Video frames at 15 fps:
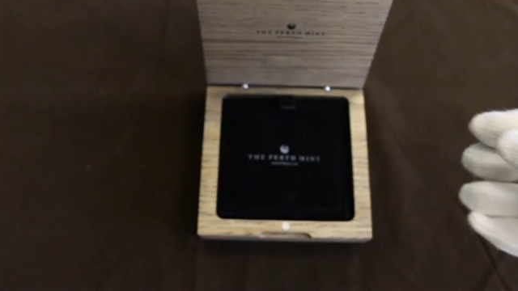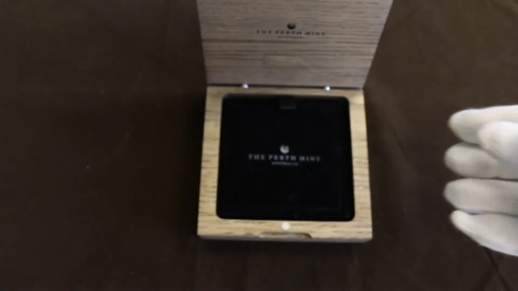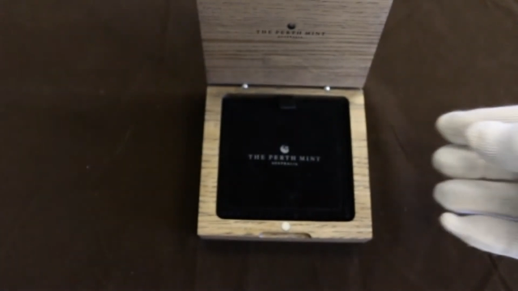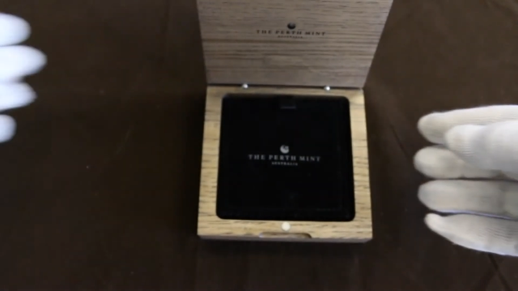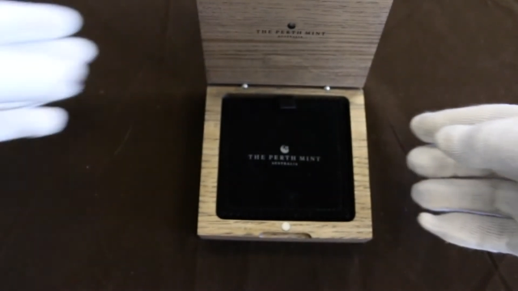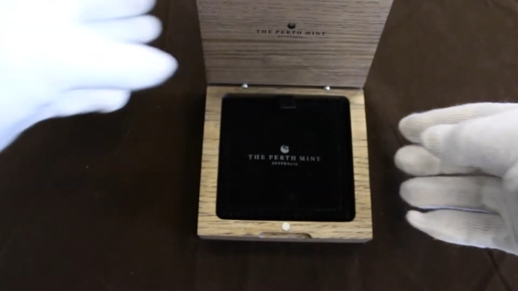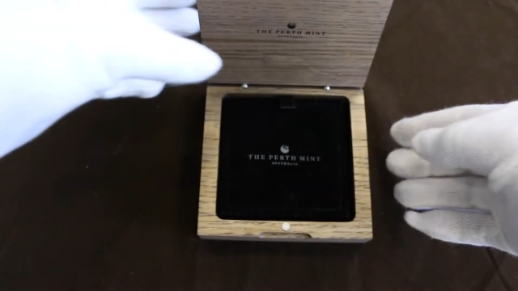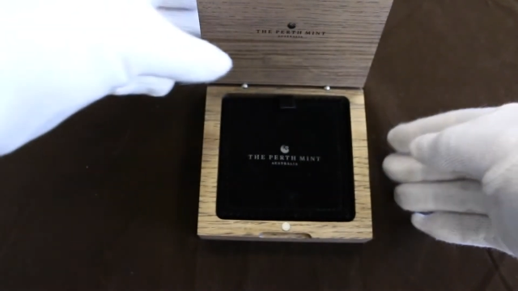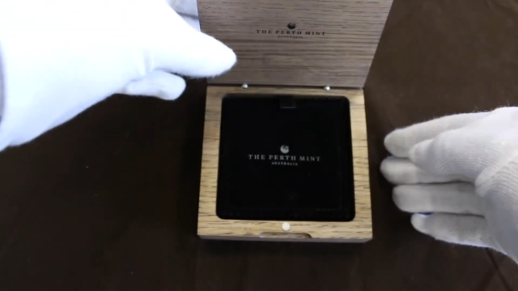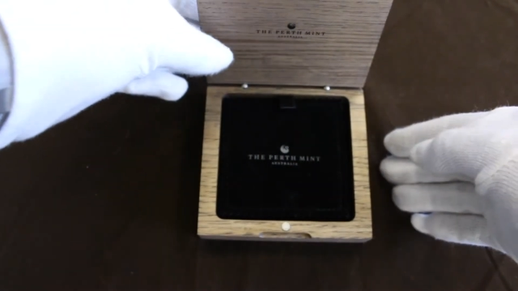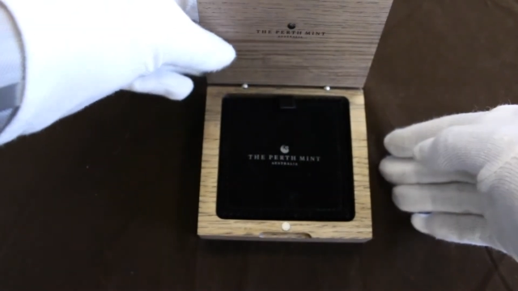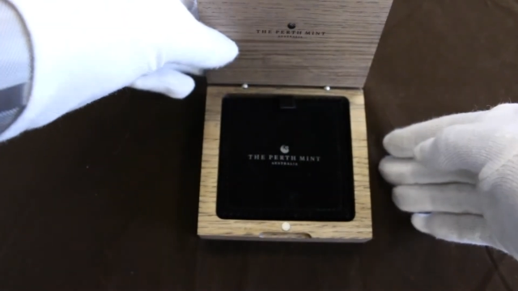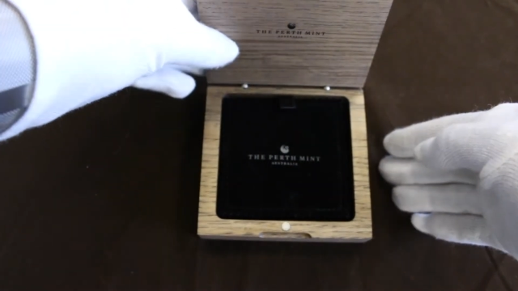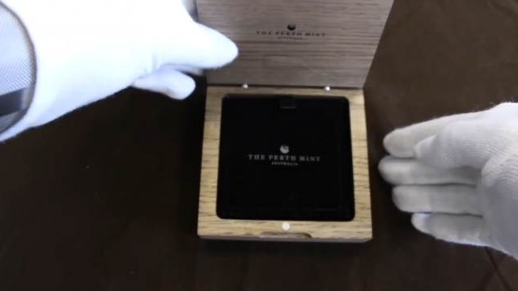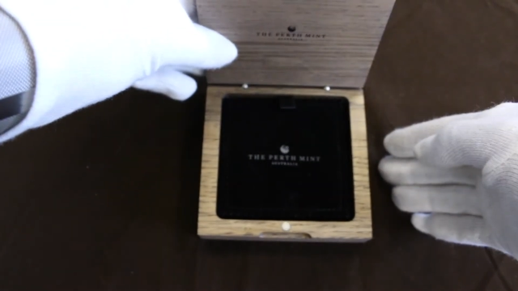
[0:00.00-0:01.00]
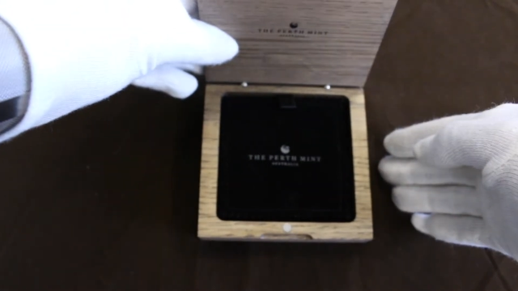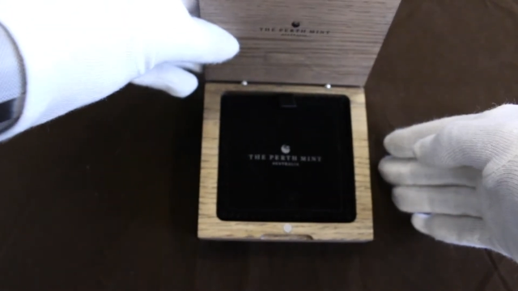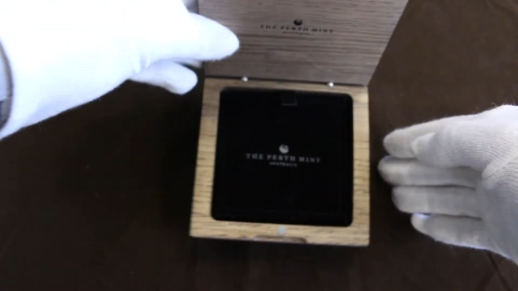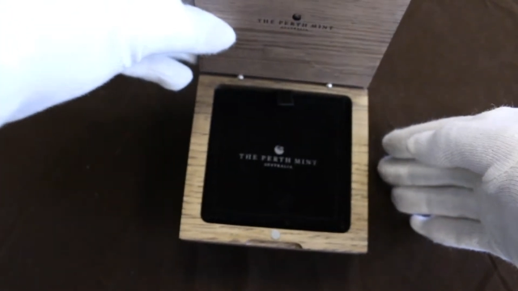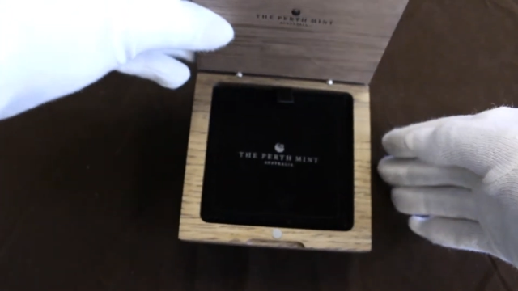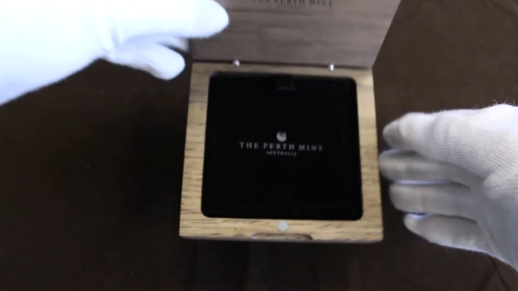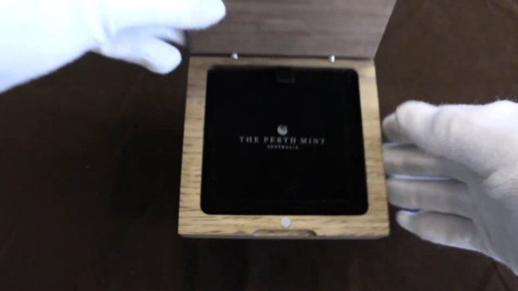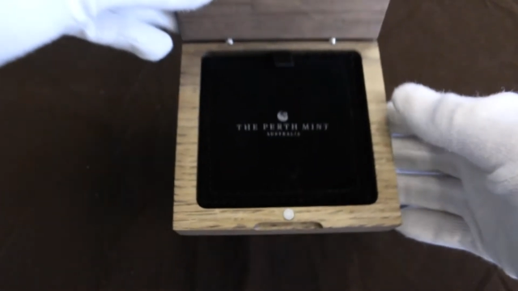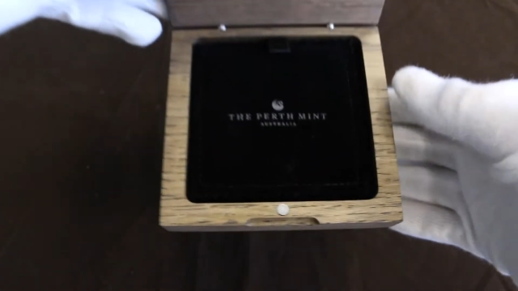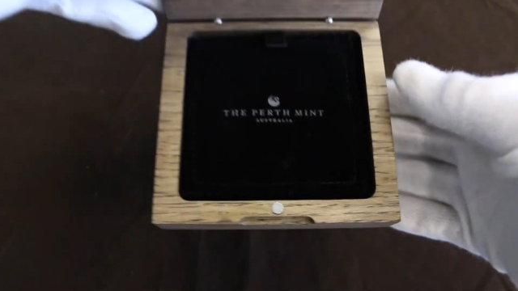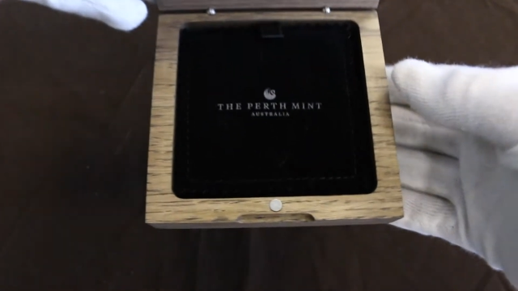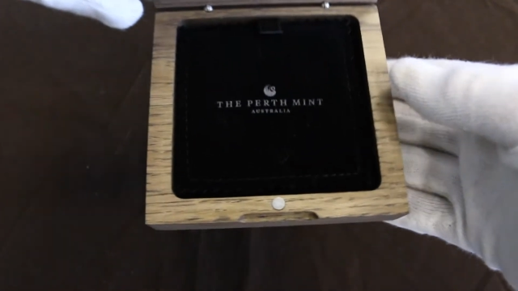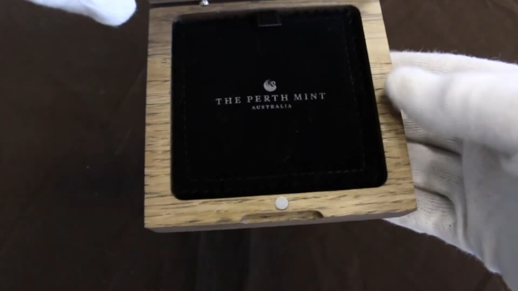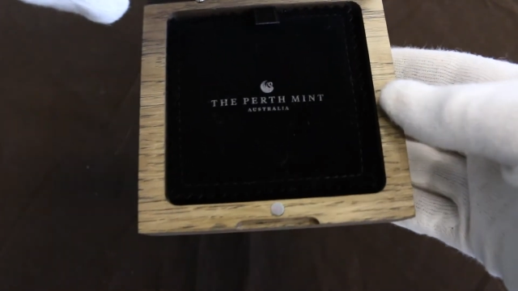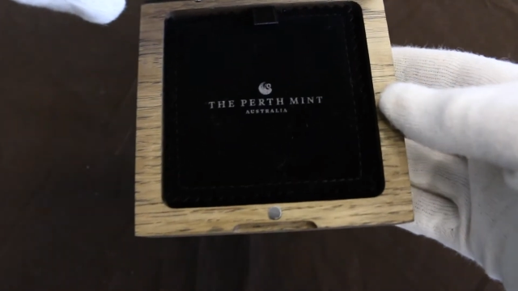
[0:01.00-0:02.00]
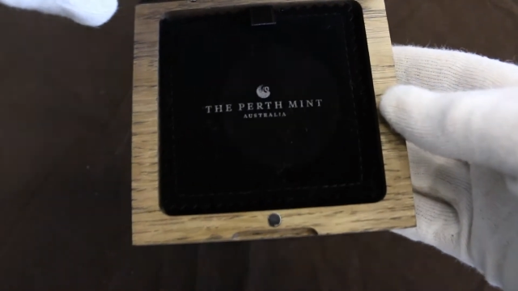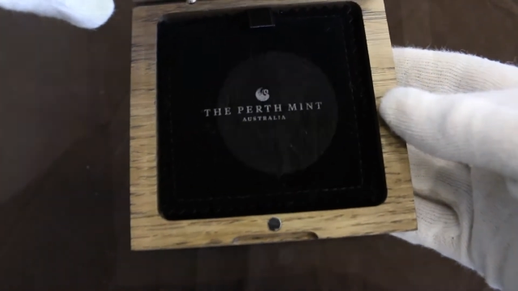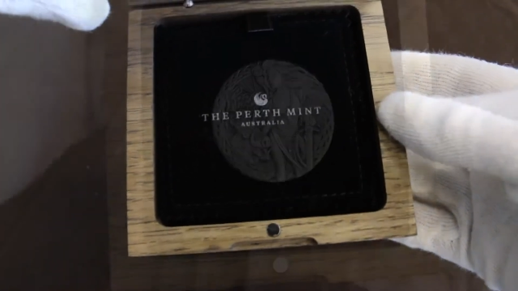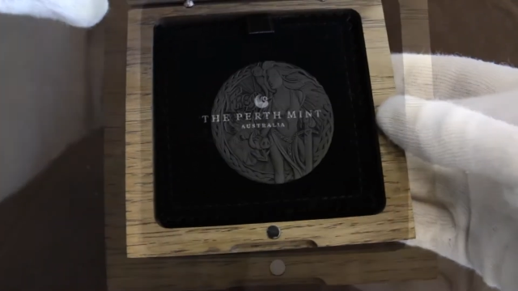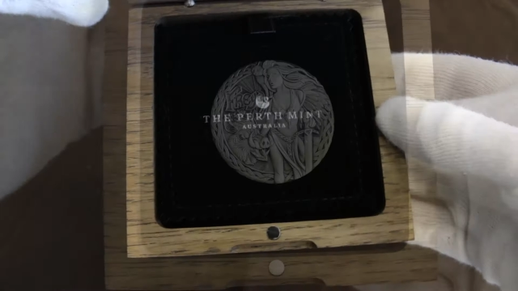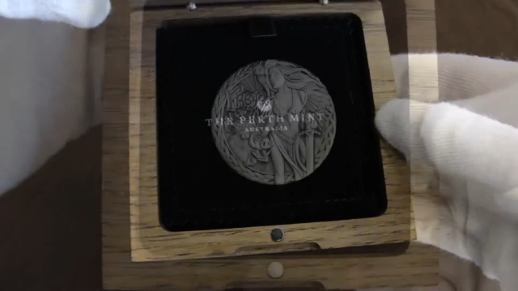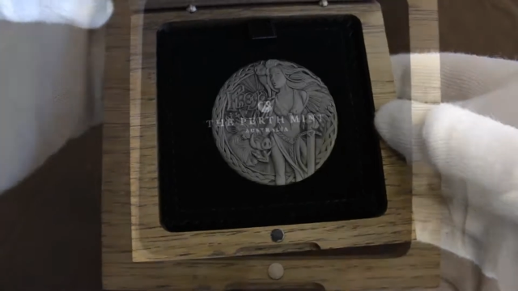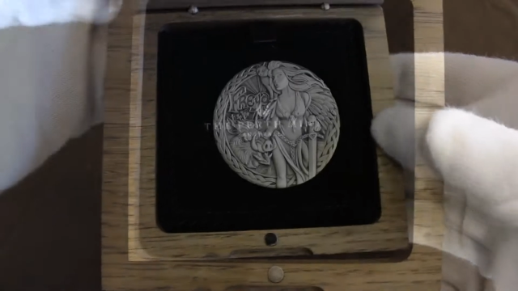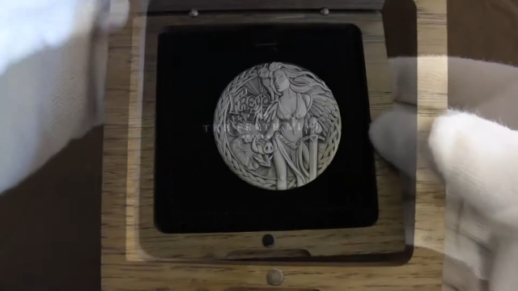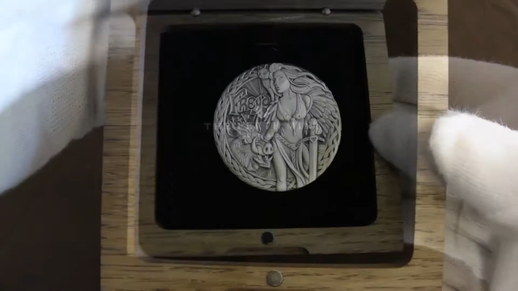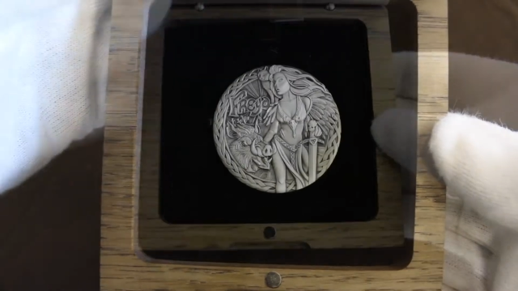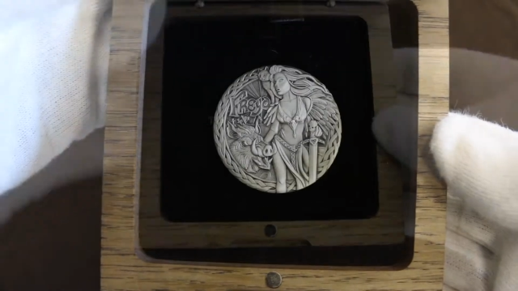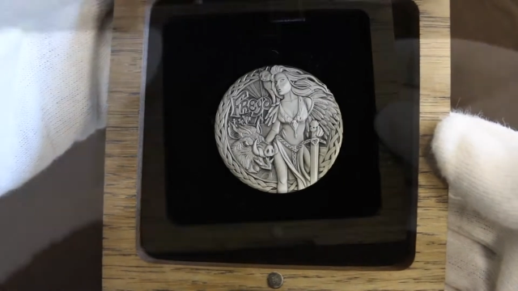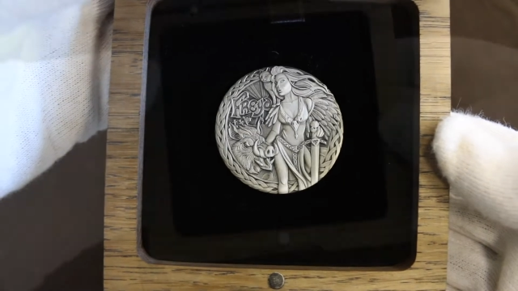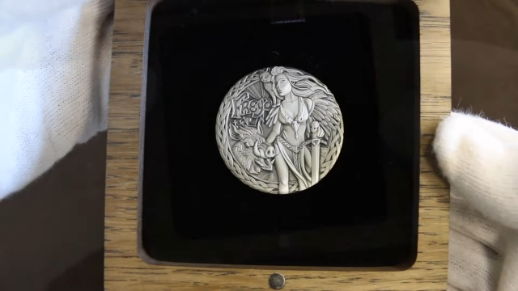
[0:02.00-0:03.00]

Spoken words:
No face is visible, so there are no lips to read.